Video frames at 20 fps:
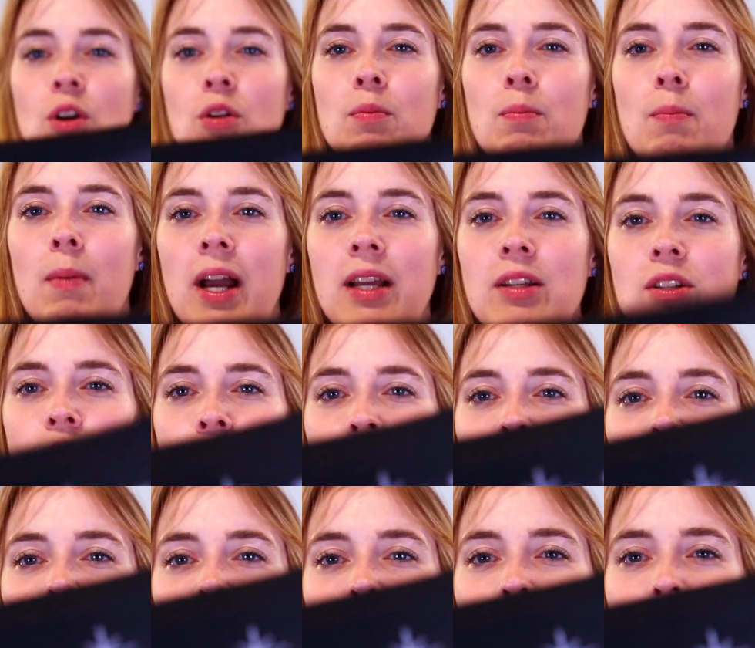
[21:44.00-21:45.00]
don't mind too
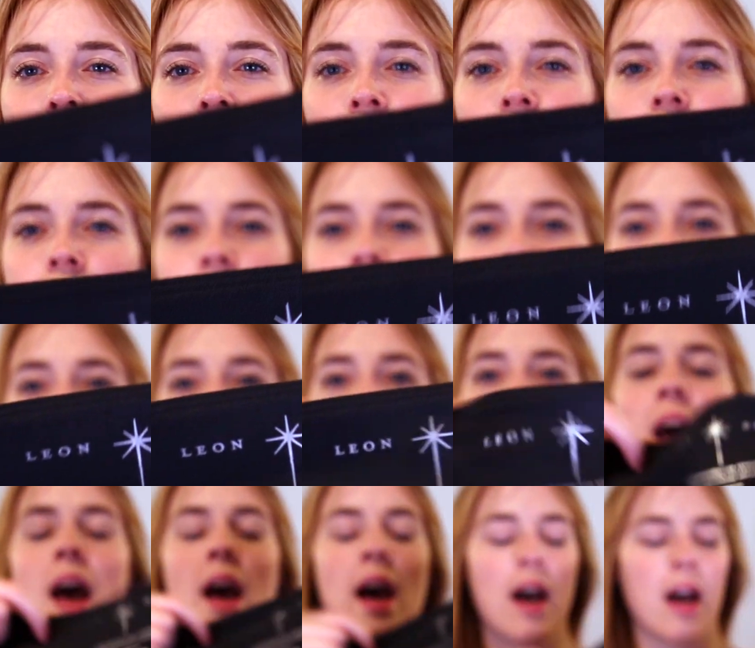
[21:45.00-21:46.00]
much, because
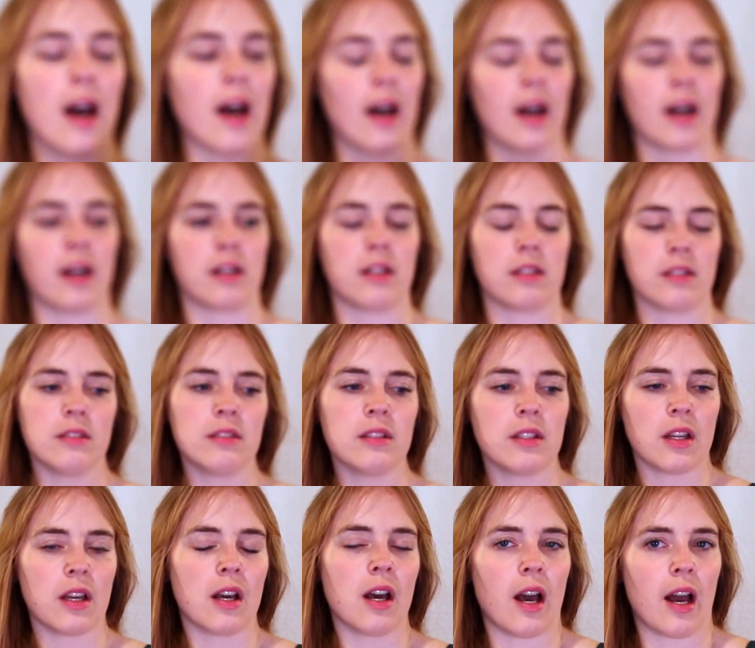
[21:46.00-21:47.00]
I
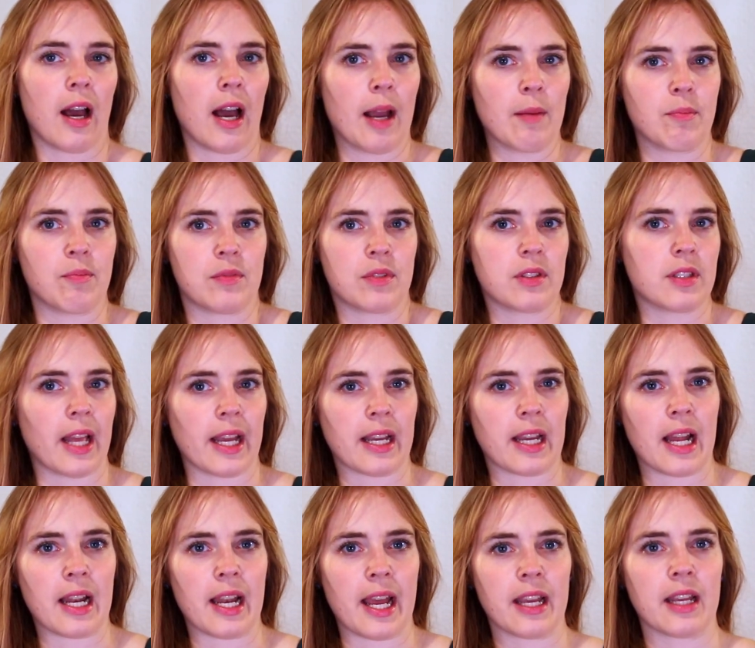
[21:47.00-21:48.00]

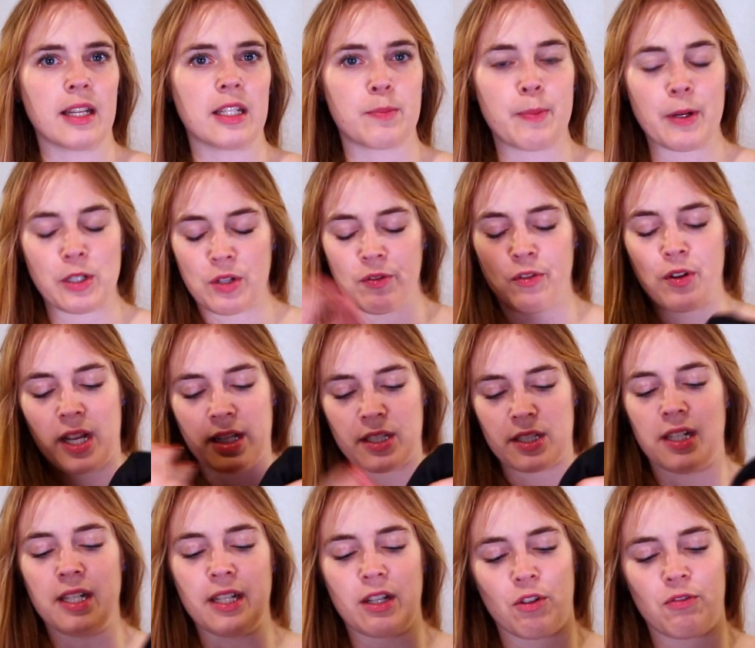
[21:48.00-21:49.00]
like it, especially for like
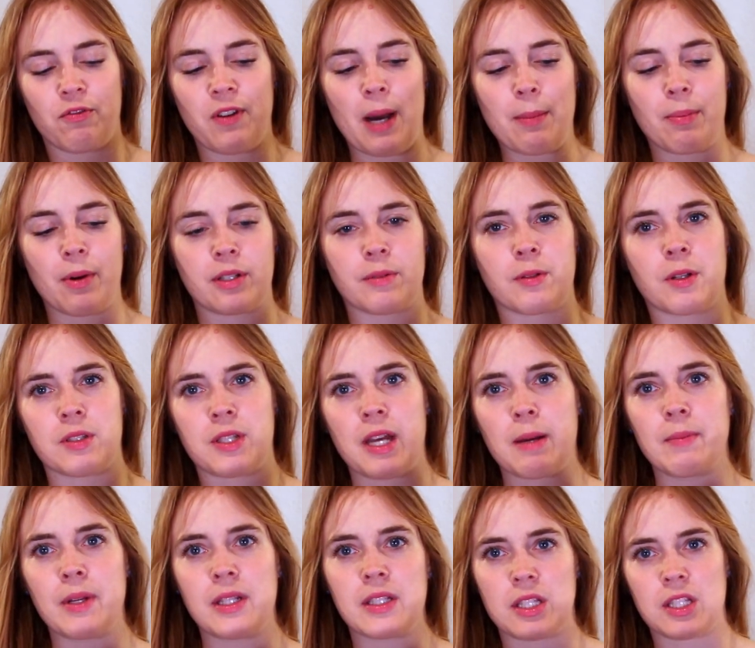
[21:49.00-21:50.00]
sleeker fabrics, because
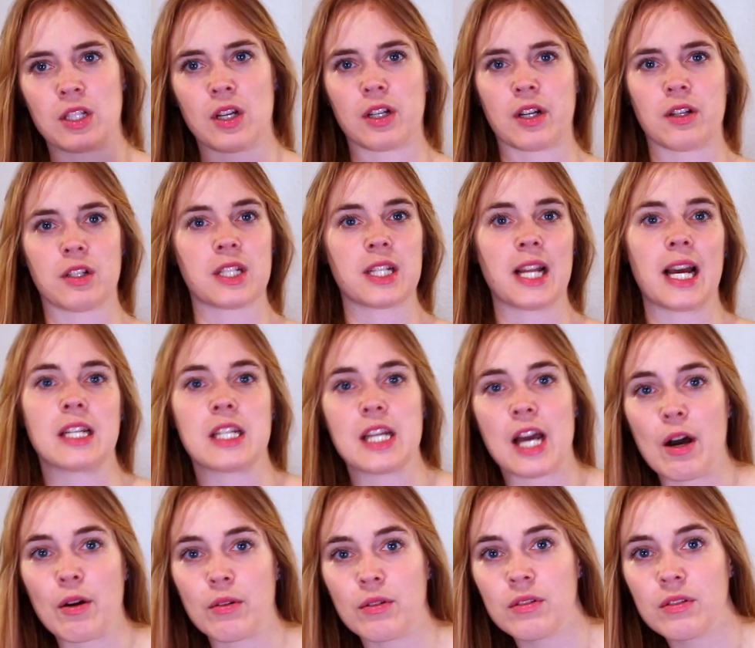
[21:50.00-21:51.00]
that means it's not going to slide
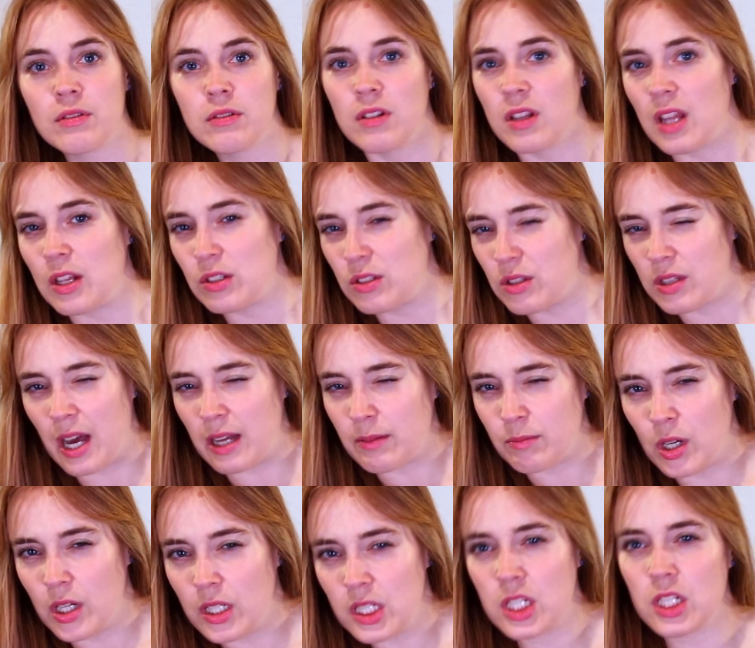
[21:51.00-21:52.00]
down that
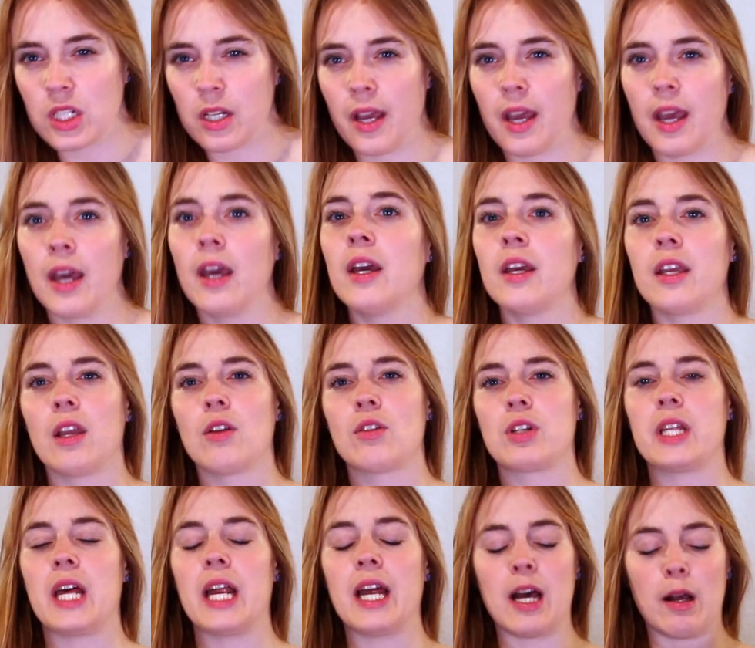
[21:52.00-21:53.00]
much.
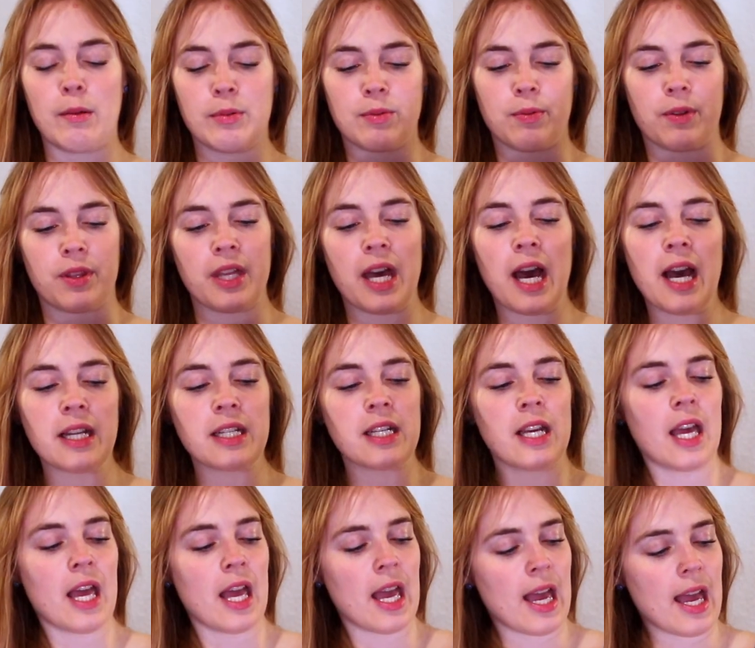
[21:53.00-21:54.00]
Usually that helps with that.
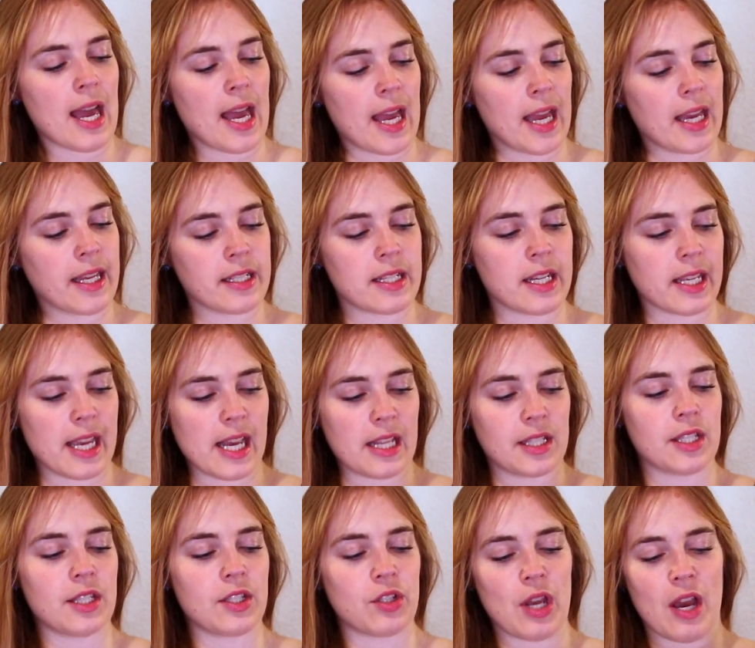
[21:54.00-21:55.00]
And
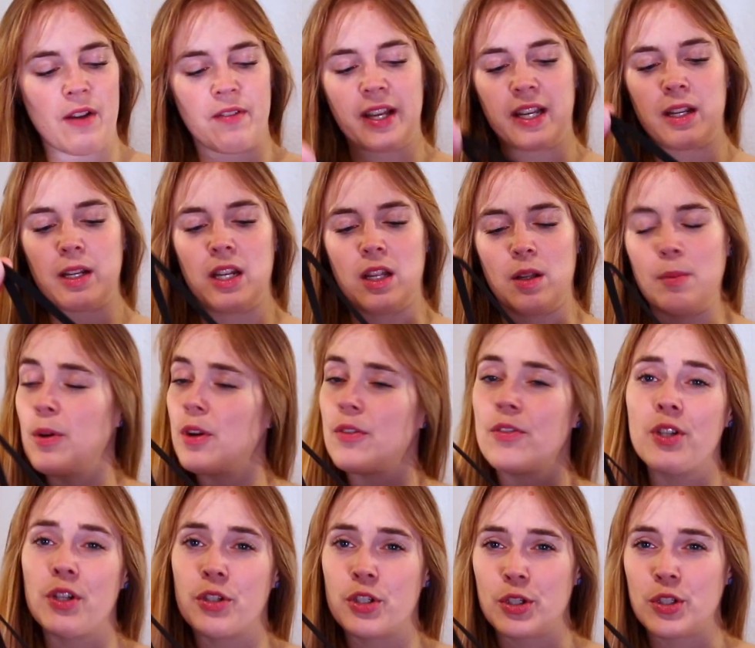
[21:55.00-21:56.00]
again, since you have like a little bit
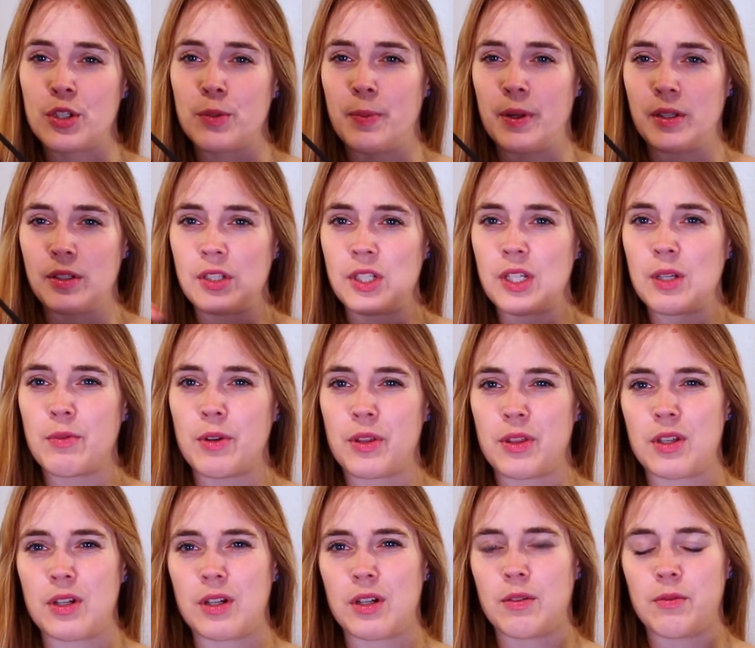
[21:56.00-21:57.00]
of an adjustability
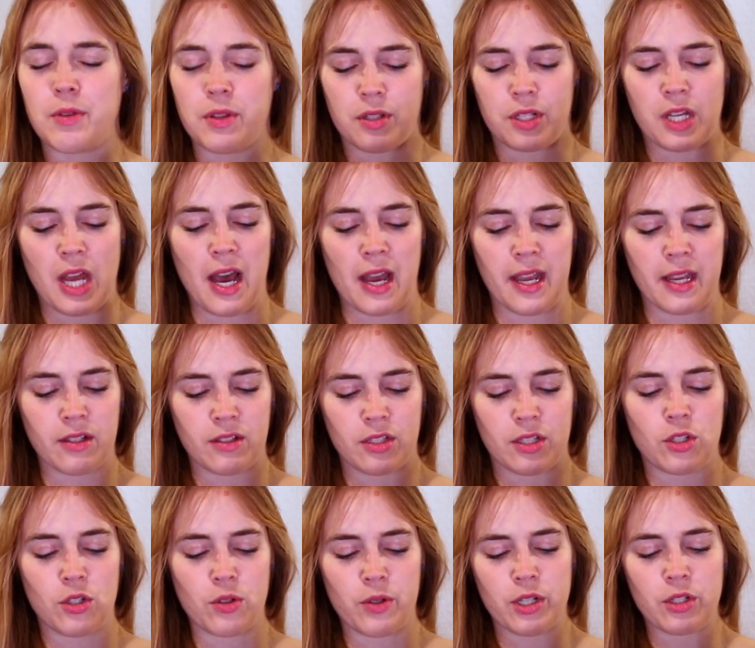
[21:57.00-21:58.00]
with the tying
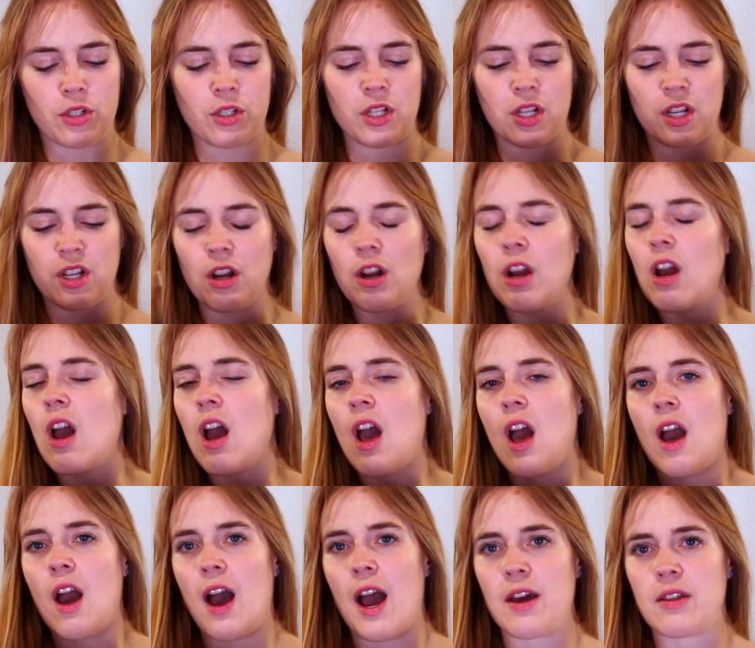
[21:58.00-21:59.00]
situation here,
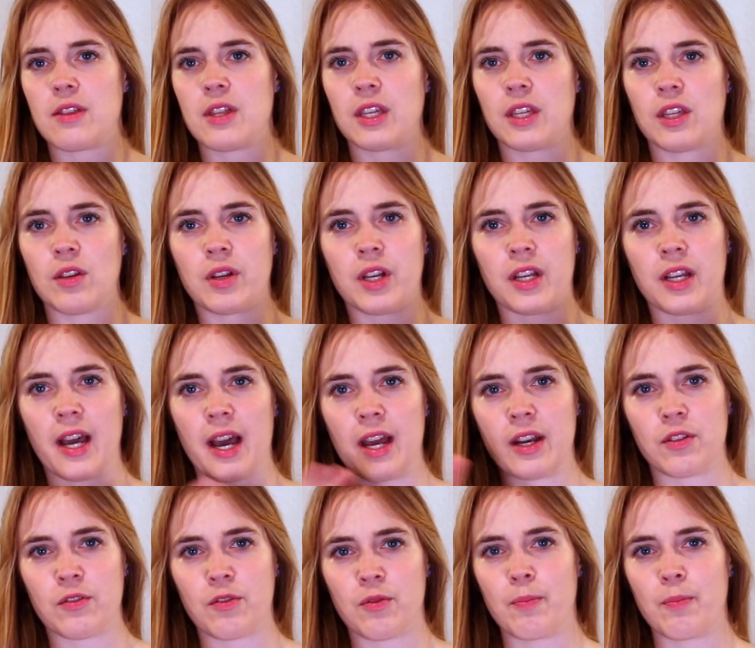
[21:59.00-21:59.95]
I think you can kind of